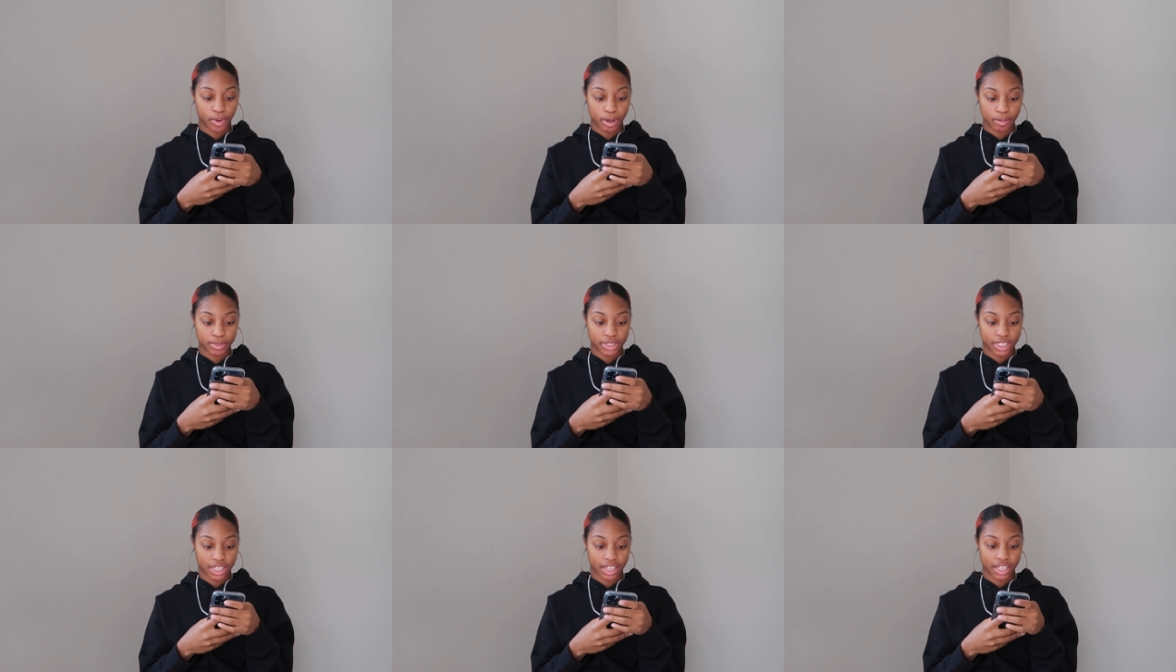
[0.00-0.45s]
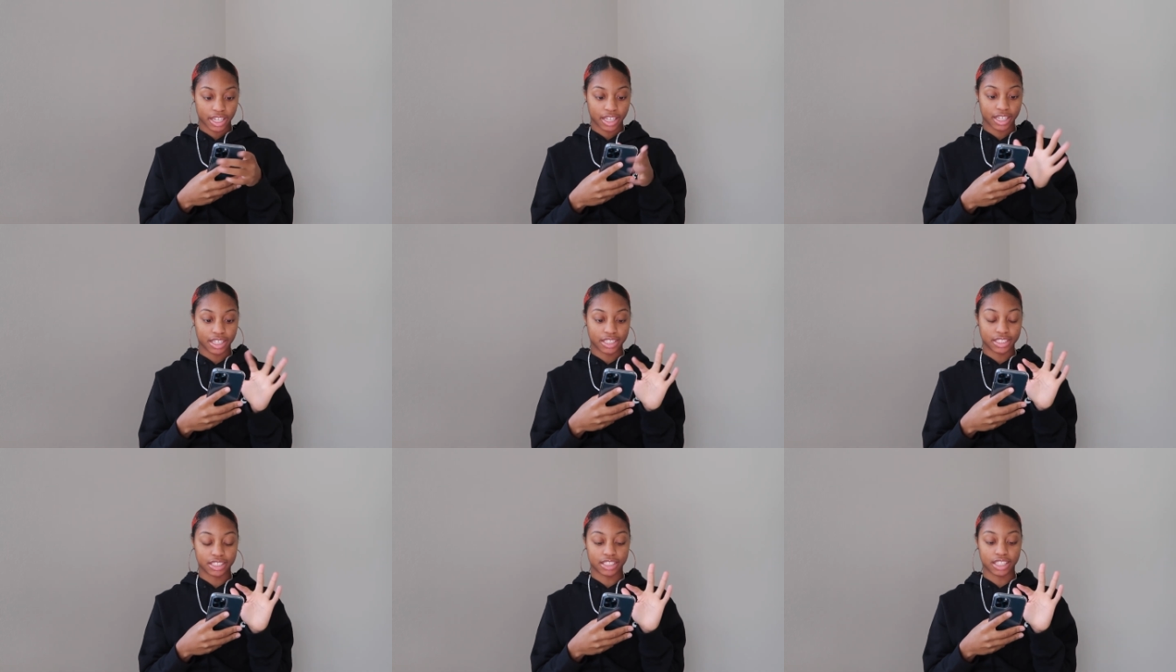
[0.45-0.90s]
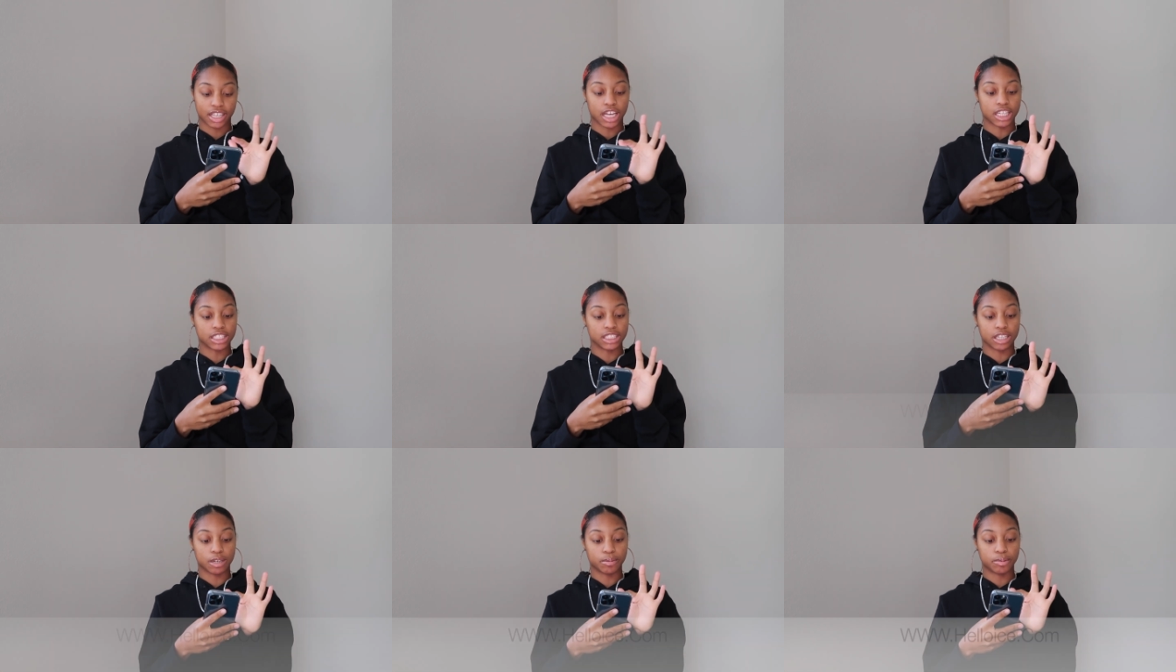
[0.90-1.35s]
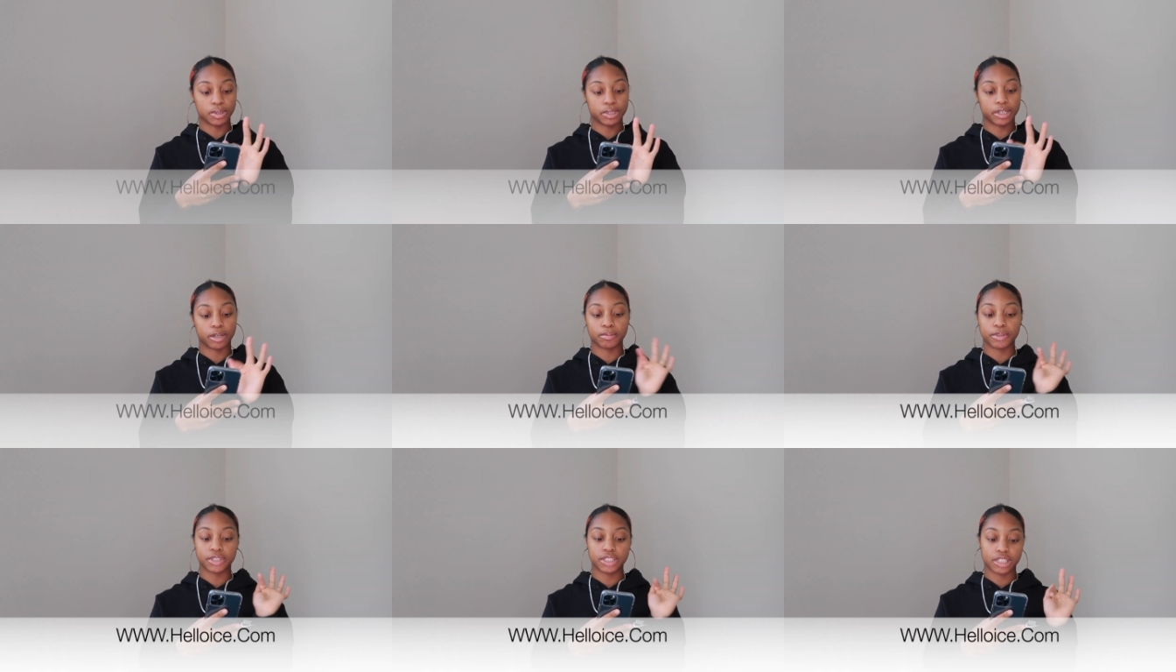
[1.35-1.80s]
website is w
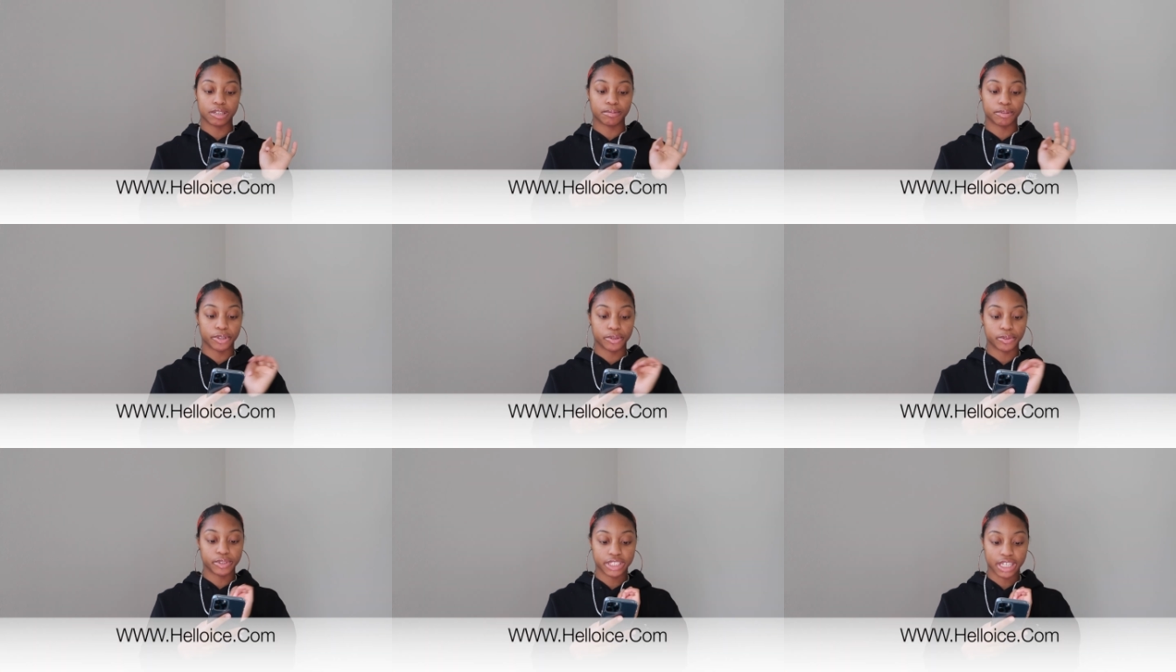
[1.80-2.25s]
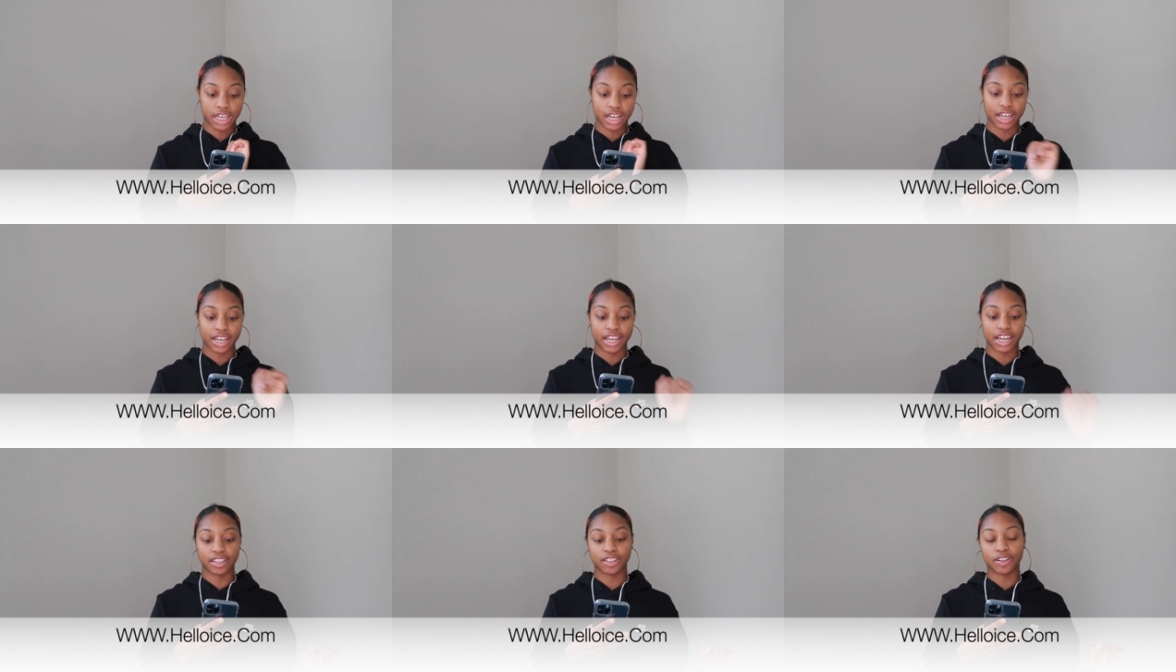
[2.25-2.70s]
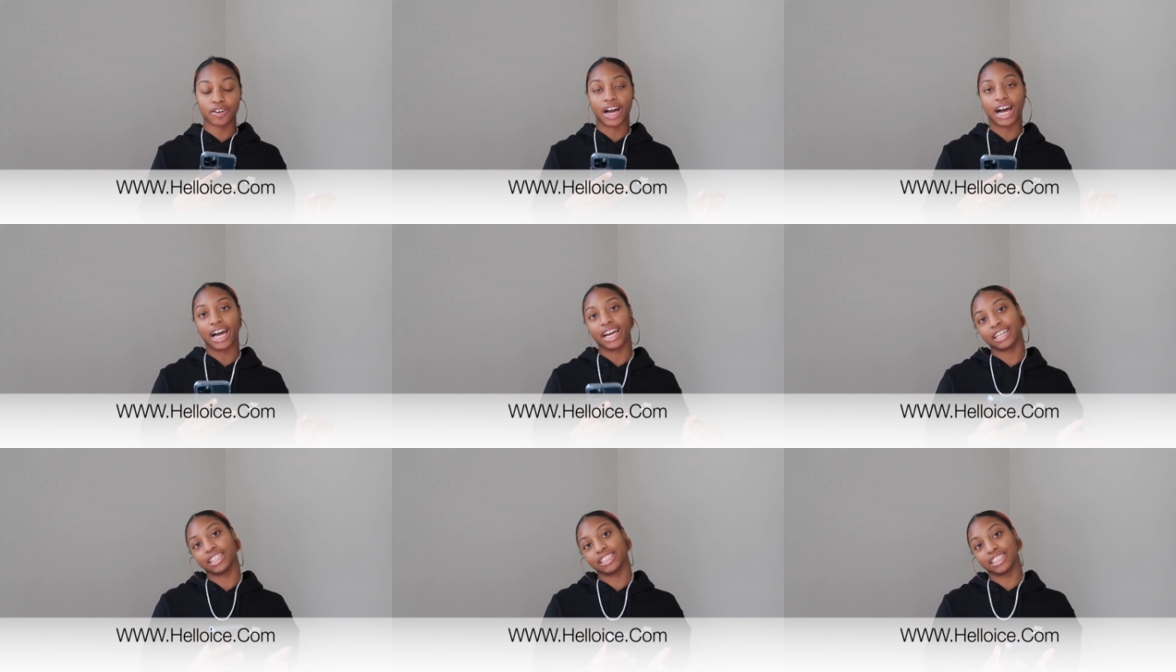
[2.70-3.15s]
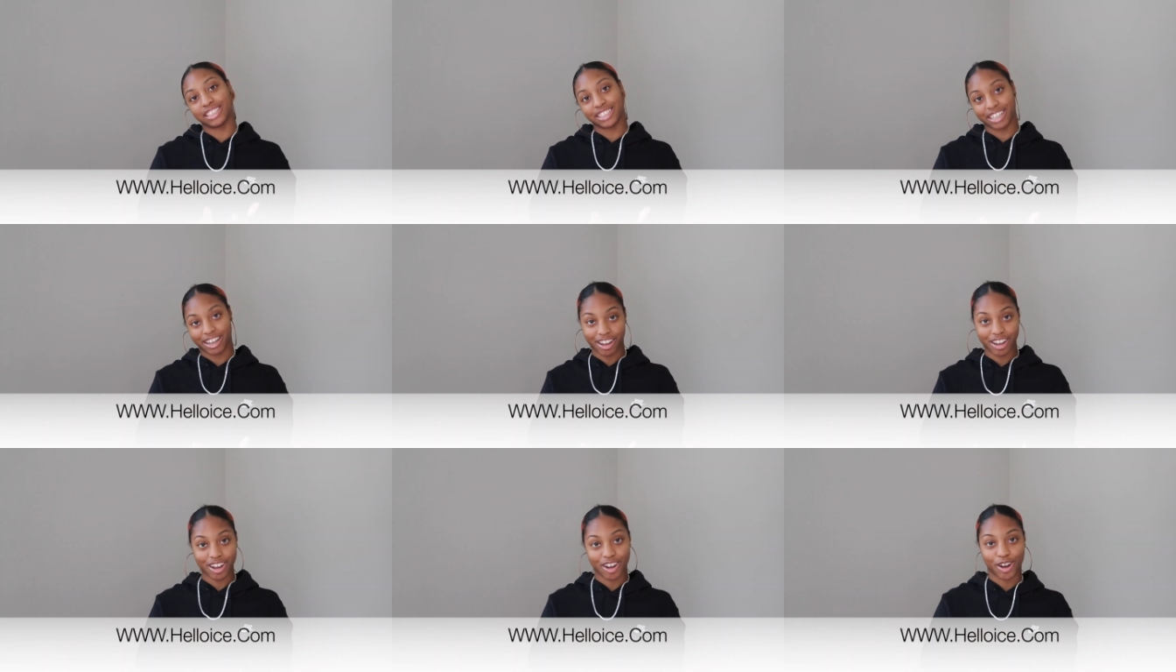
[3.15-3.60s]
w w dot helloice
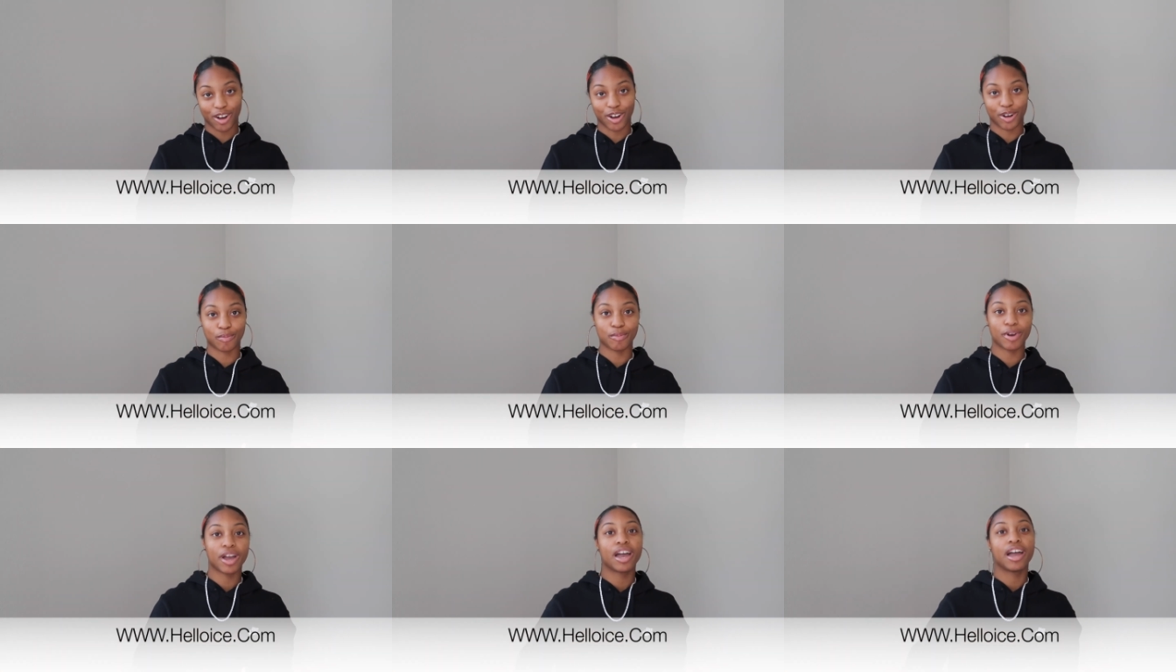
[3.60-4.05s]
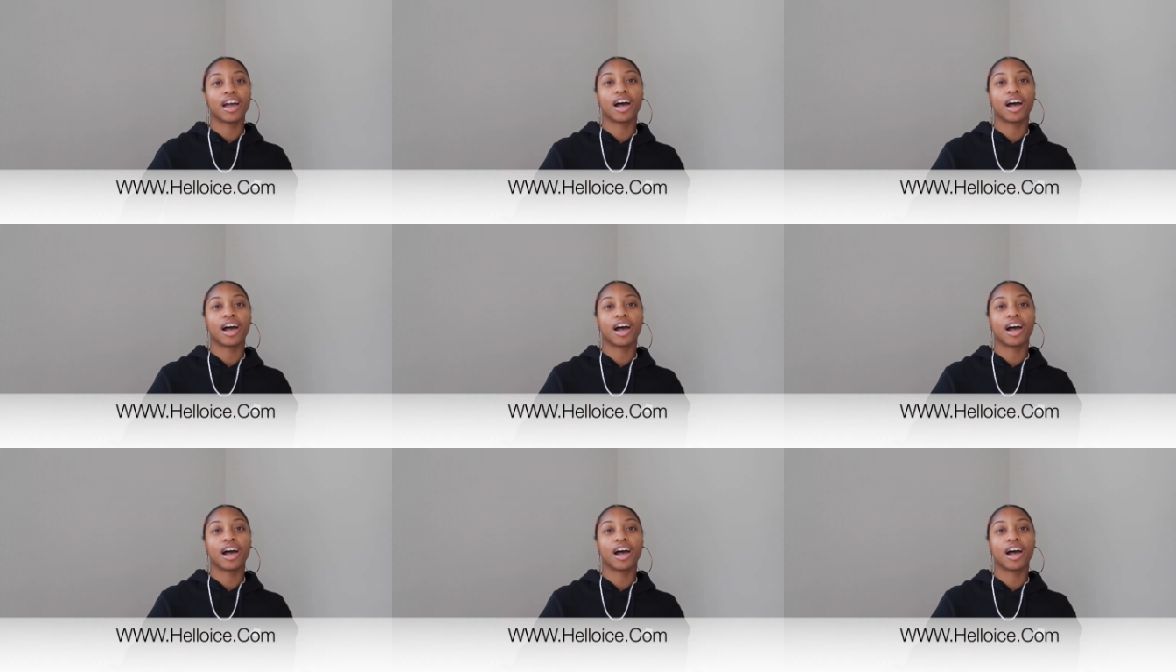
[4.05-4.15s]
dot com.